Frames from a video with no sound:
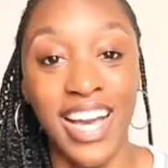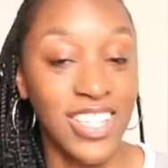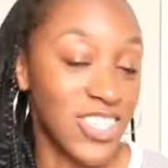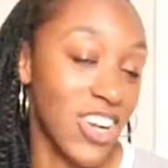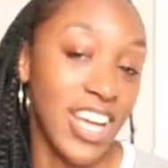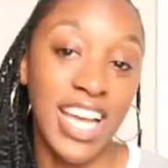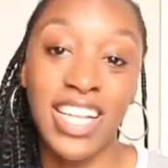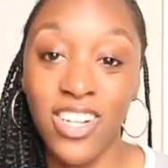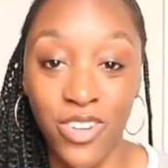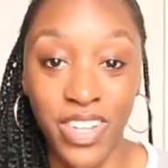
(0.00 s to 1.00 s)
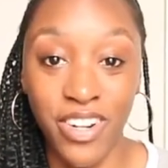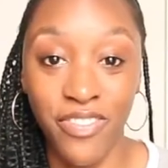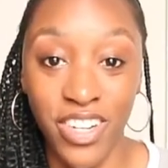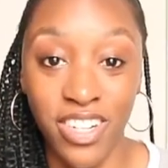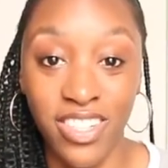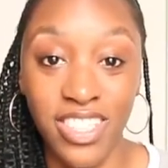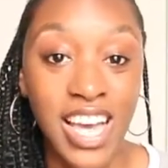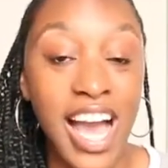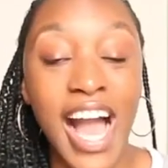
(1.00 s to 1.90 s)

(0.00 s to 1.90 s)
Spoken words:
I can start any career field.